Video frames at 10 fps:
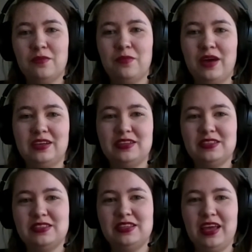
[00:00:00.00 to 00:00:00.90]
but
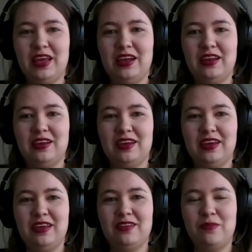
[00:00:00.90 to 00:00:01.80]
then
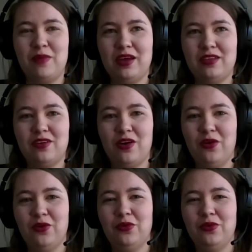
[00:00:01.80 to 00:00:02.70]
it might
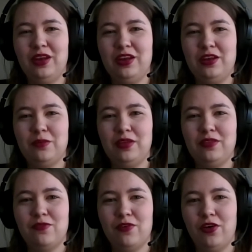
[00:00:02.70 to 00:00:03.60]
go a little bit
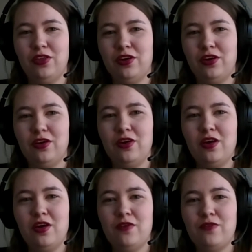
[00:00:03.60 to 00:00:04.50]
further
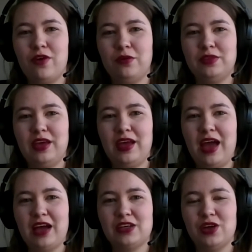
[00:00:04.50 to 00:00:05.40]
from the
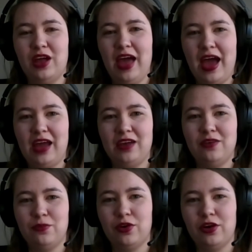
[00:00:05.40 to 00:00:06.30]
actual
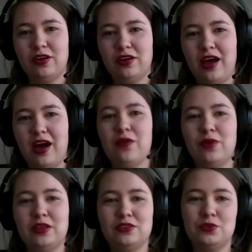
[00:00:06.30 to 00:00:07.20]
handwork. I
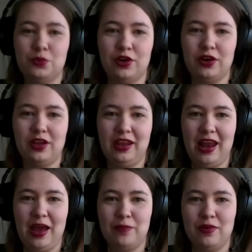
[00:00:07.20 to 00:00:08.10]
want to work in
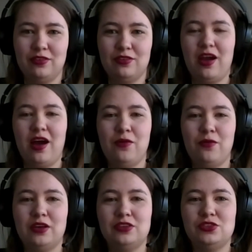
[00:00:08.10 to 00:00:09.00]
laboratory. I
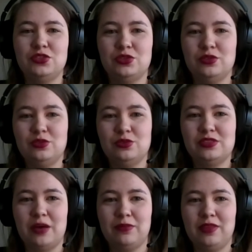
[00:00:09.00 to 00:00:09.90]
want to do
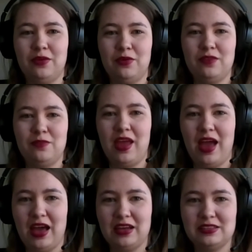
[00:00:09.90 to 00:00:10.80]
something with my
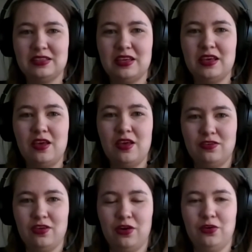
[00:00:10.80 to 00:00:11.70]
hands.
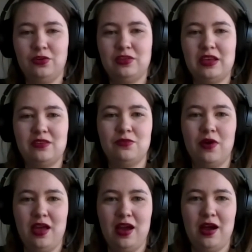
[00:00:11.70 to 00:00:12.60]
So that's
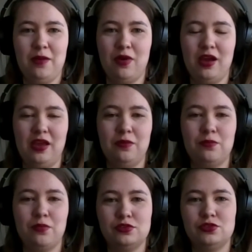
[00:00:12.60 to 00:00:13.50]
why I might
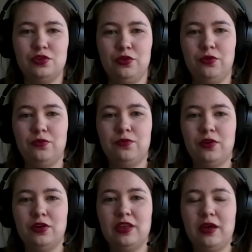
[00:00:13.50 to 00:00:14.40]
pursue
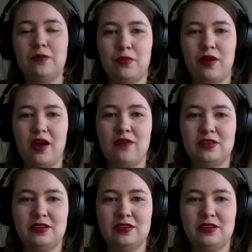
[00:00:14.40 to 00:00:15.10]
for the private